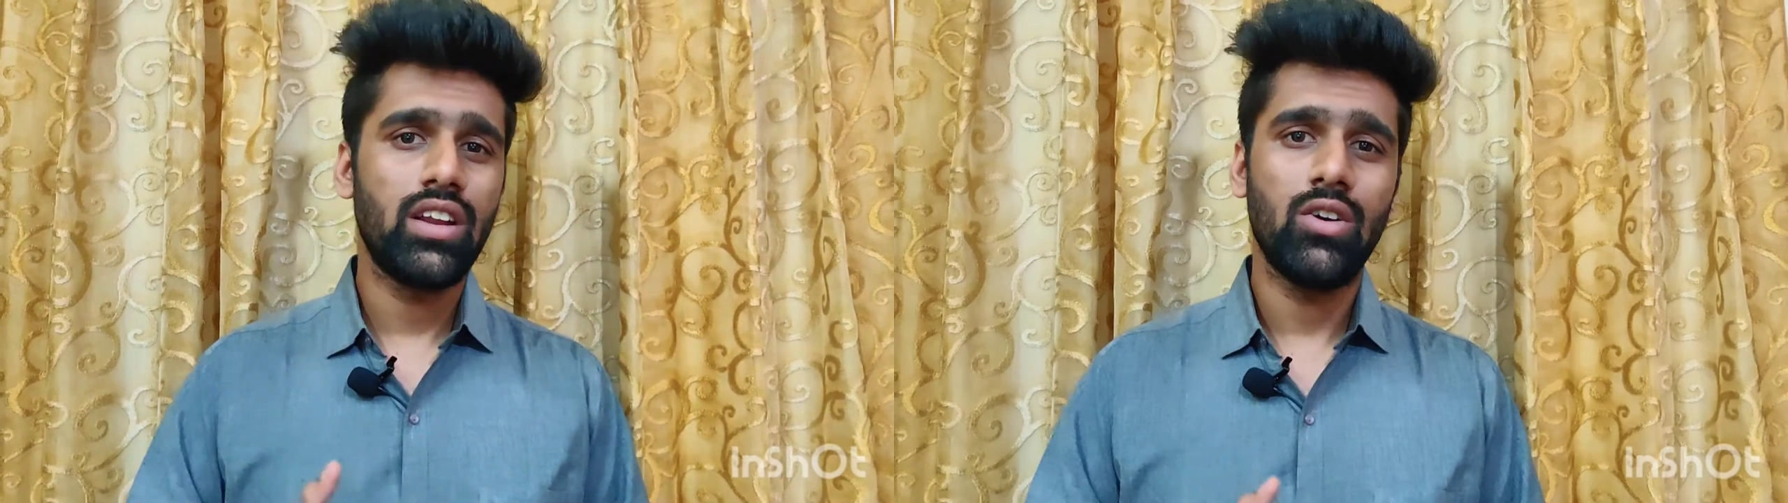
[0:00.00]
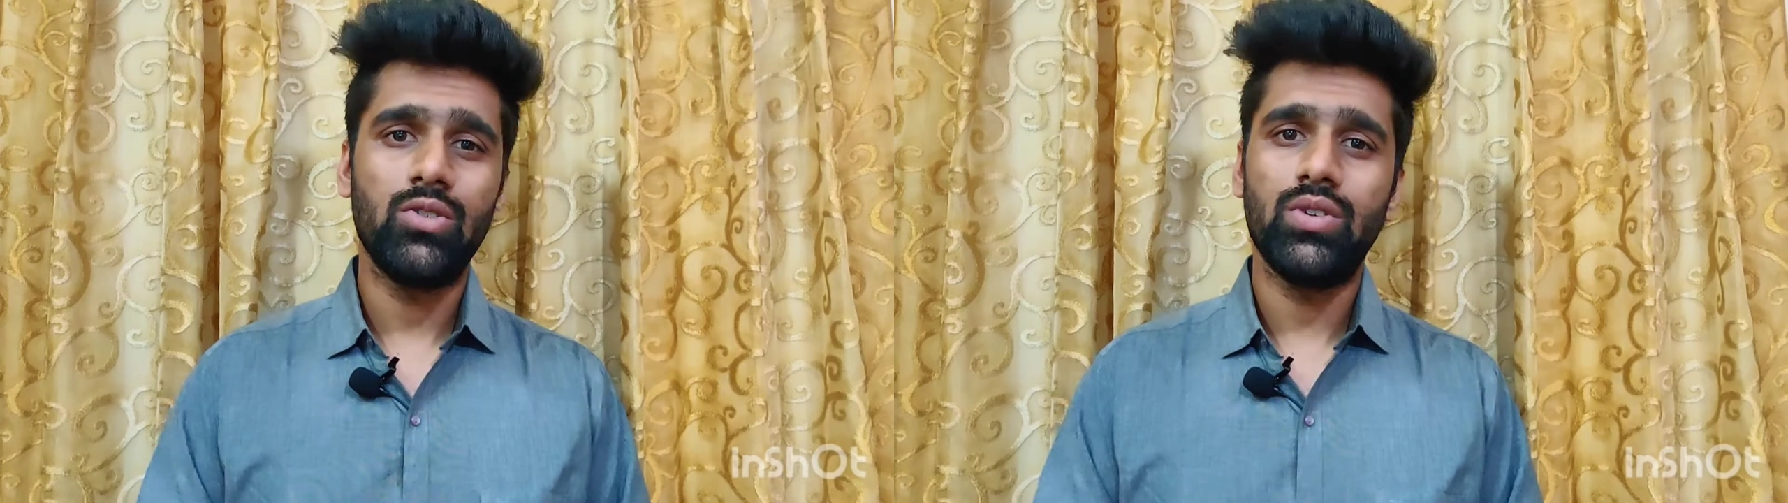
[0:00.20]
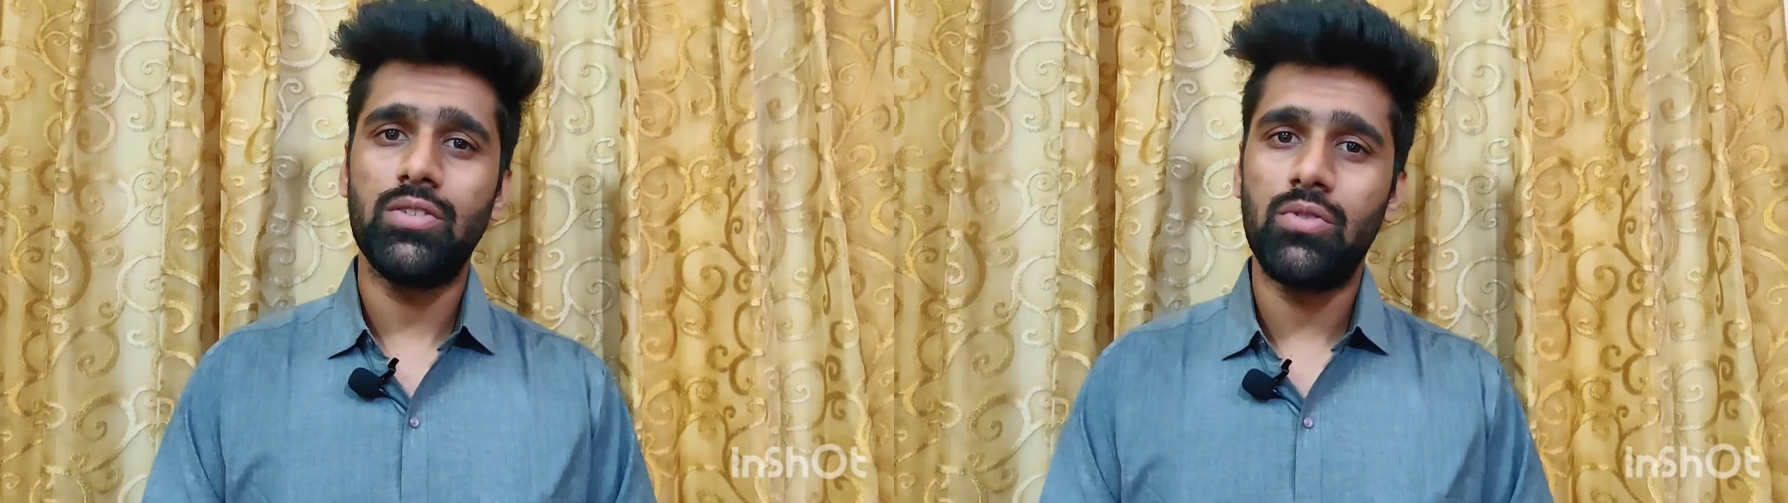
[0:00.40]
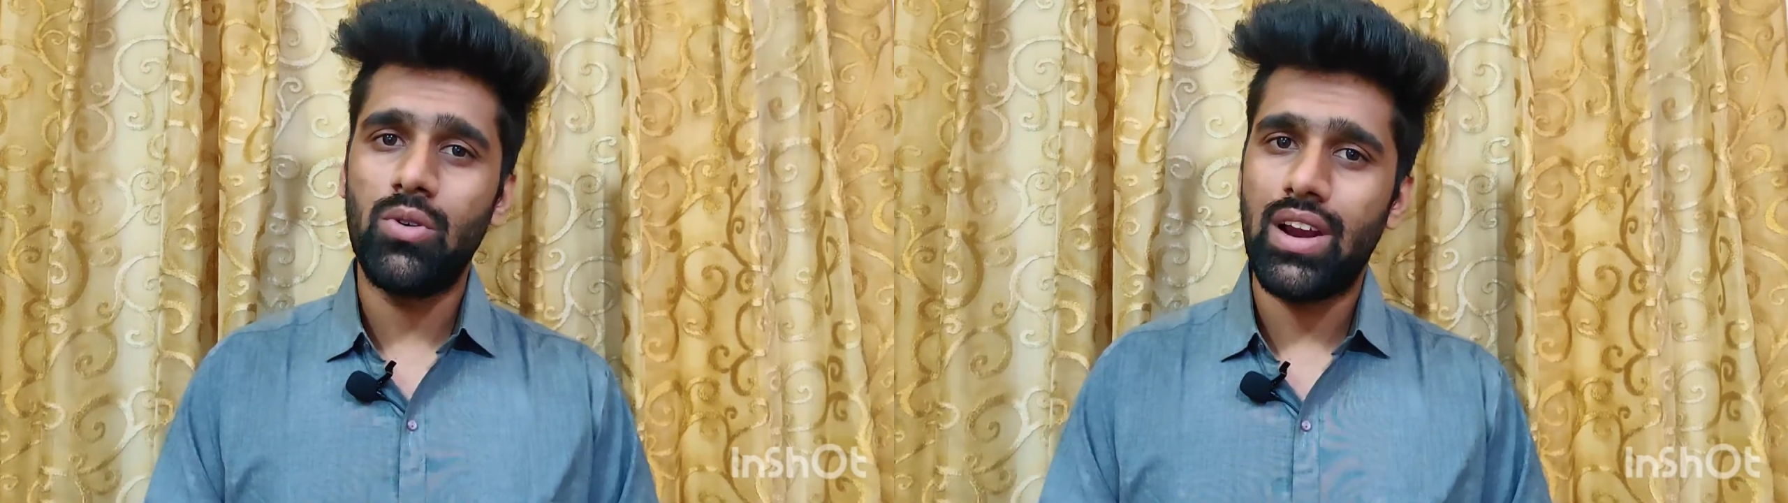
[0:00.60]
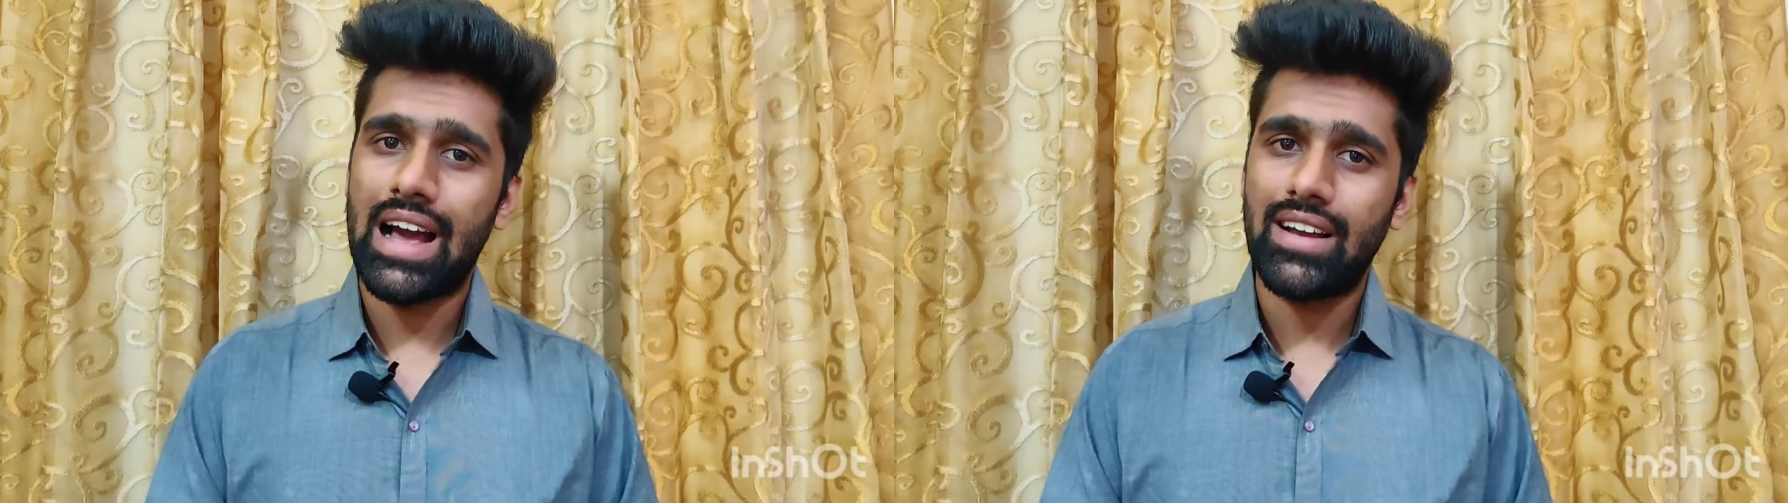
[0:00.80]
around
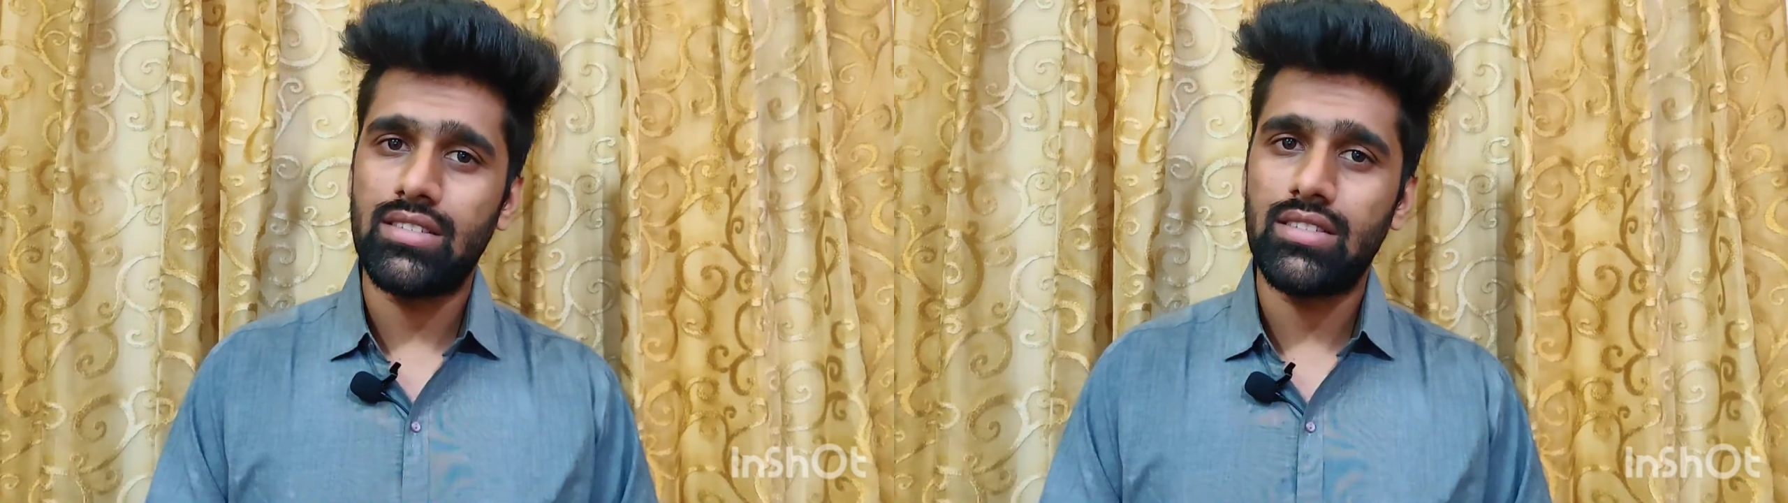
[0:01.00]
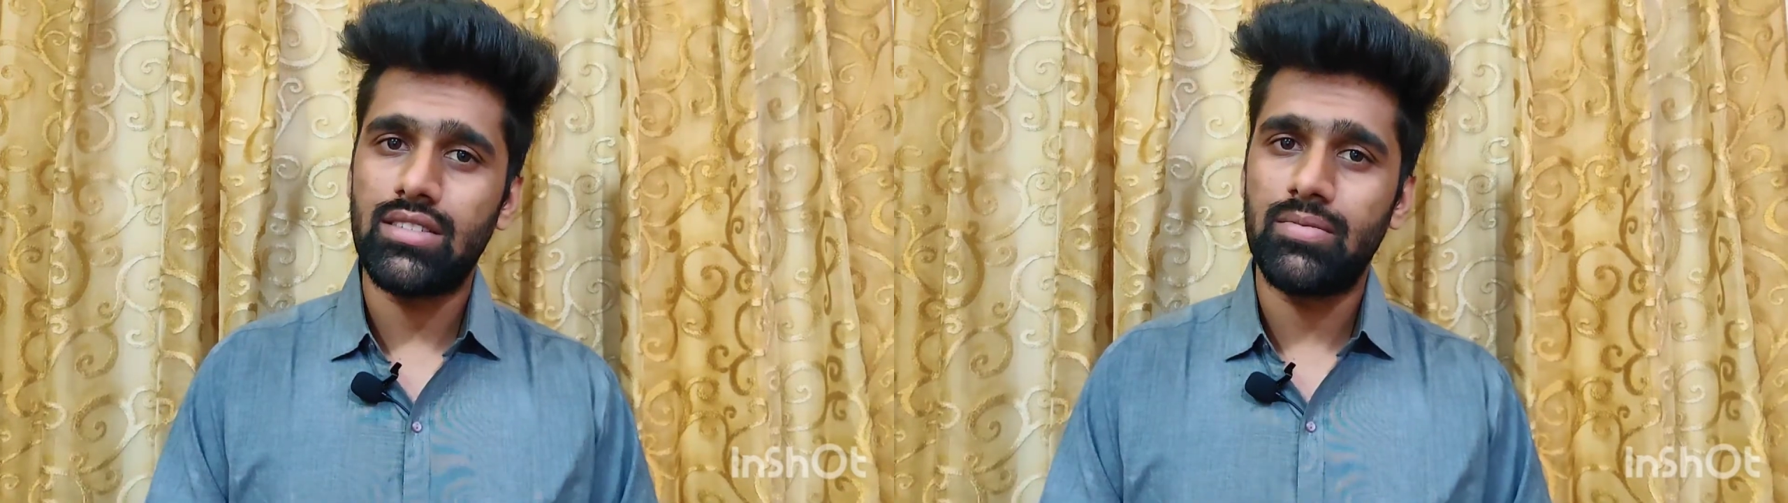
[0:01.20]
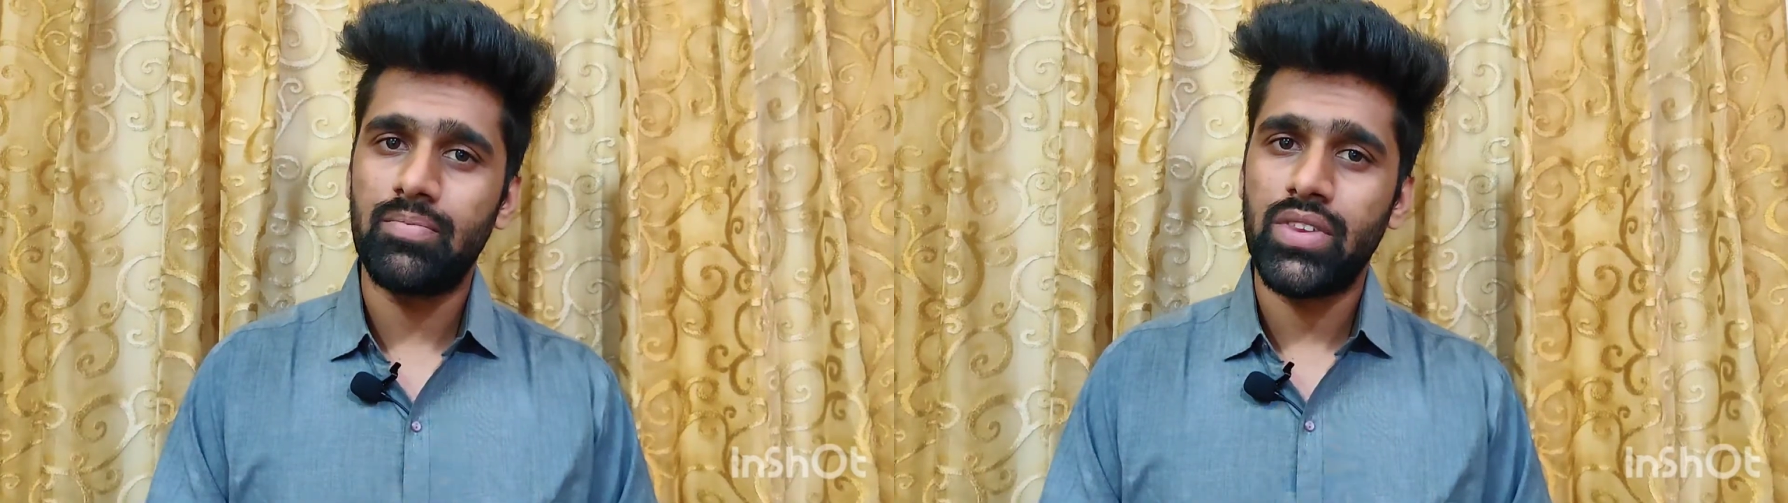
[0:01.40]
24 lakhs.